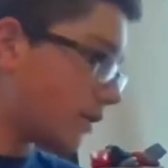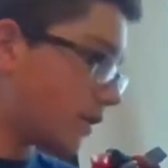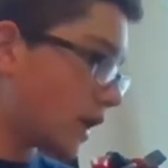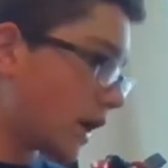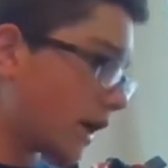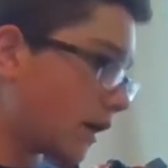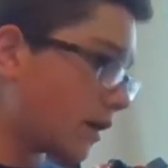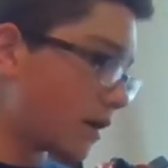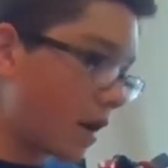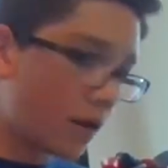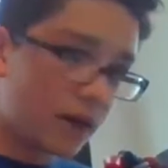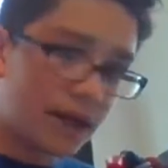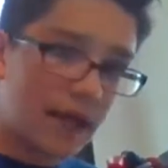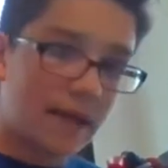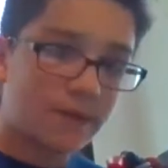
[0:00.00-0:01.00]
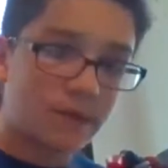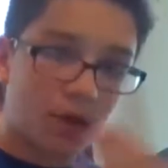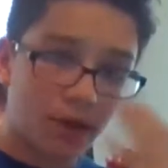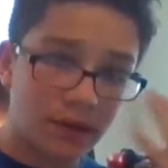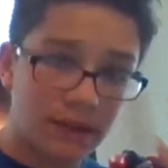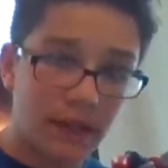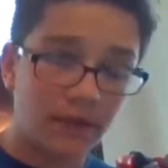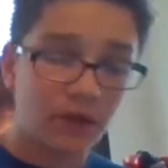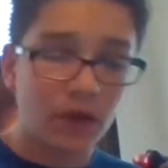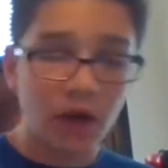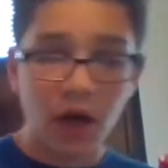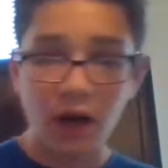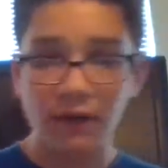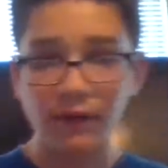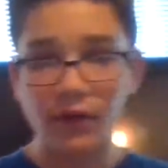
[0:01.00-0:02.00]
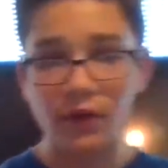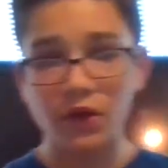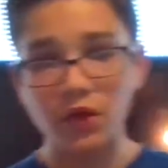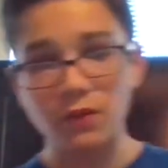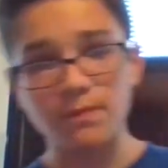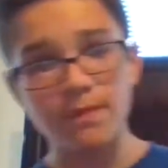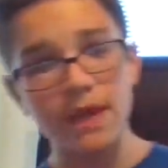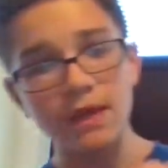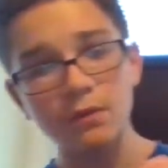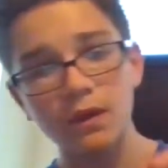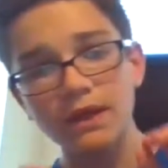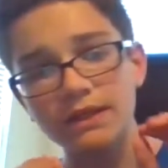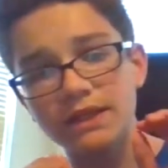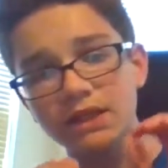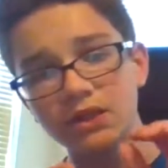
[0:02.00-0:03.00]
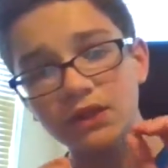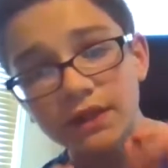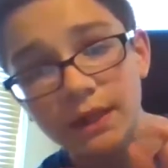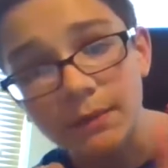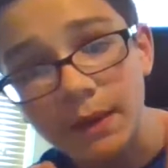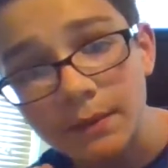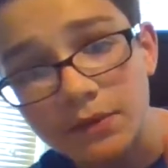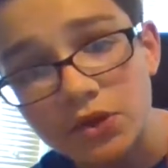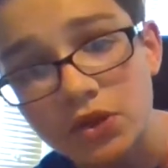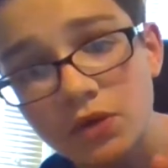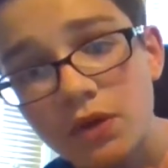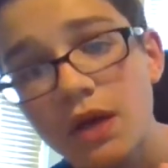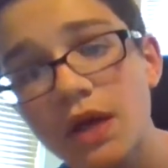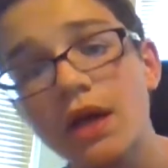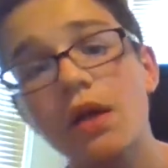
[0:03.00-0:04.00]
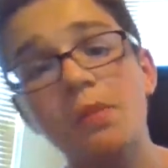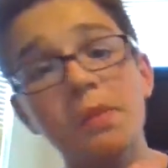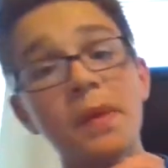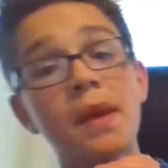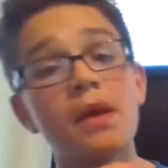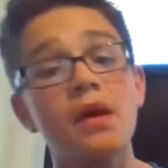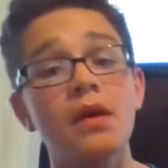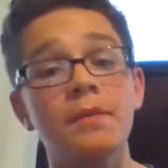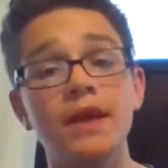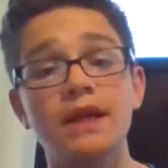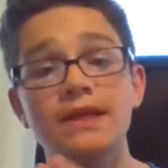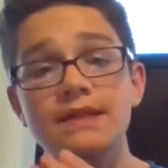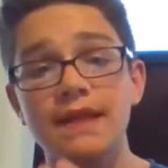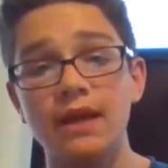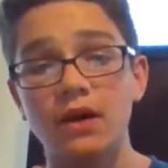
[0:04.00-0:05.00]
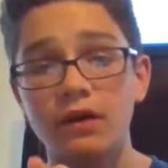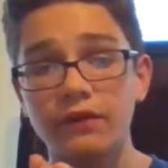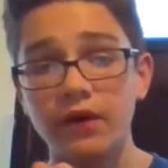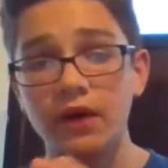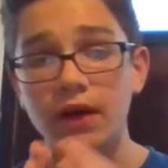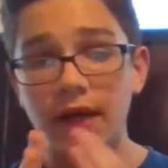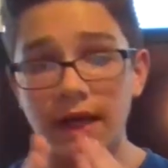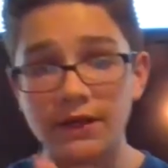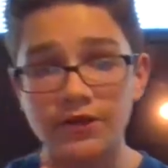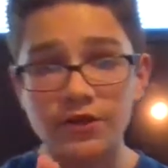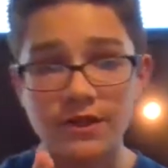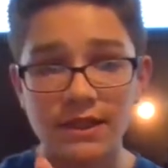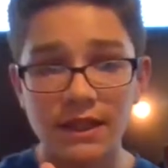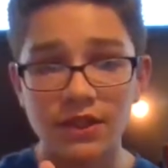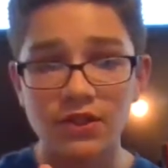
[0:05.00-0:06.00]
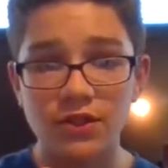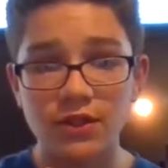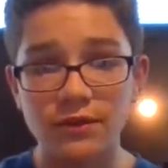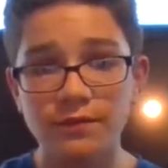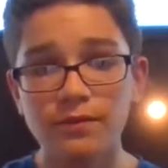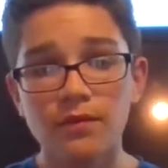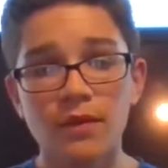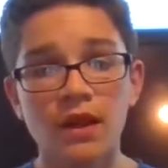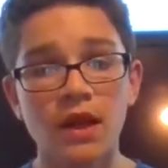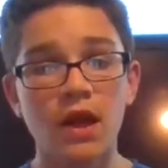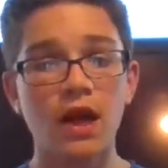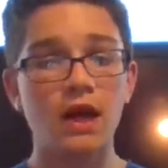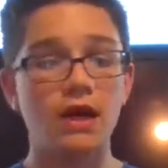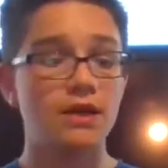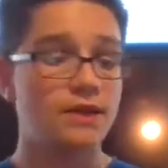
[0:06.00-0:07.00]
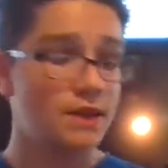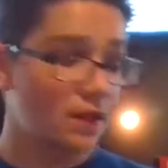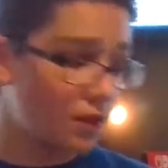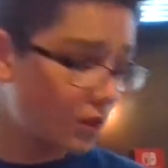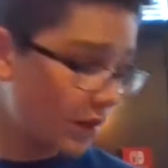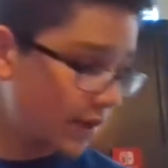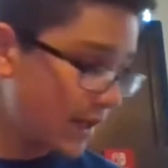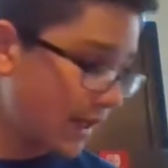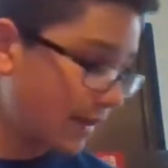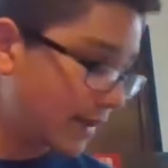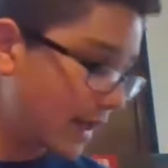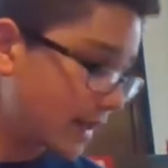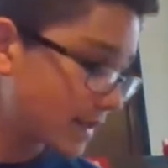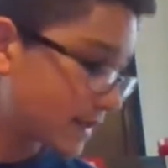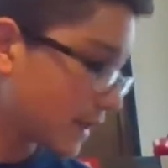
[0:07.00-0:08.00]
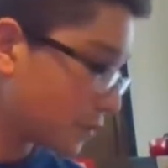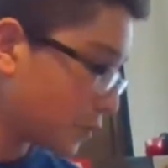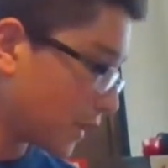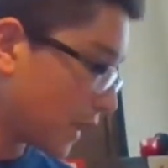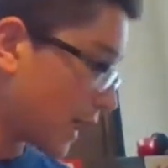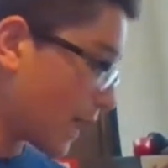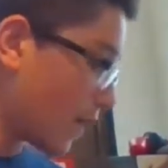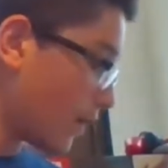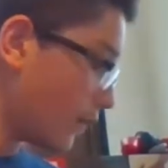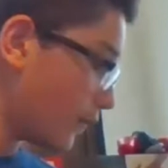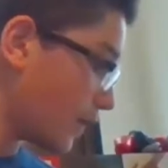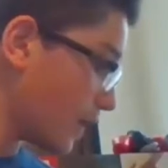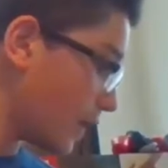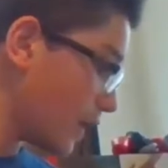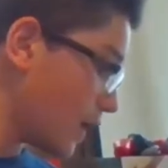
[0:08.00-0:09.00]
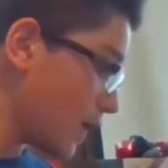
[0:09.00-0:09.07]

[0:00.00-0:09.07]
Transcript: and all the games are downloaded on there. You may want to look them up too because they are very interesting too. So yeah, next up we have